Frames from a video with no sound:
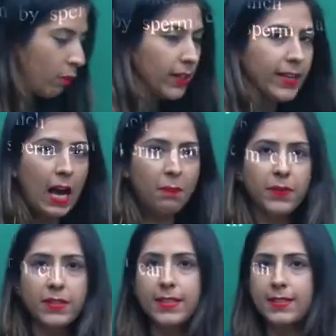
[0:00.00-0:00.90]
what
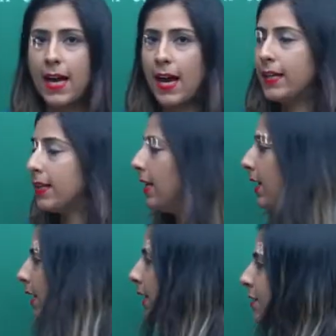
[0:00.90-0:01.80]
happens is that
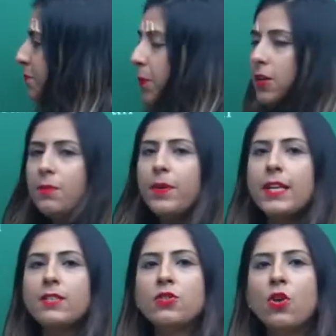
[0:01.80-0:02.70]
sperm
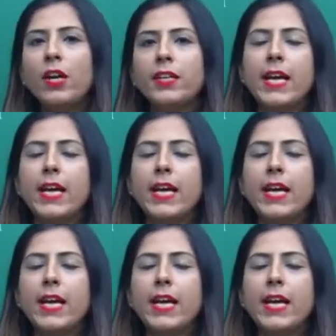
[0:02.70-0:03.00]
is not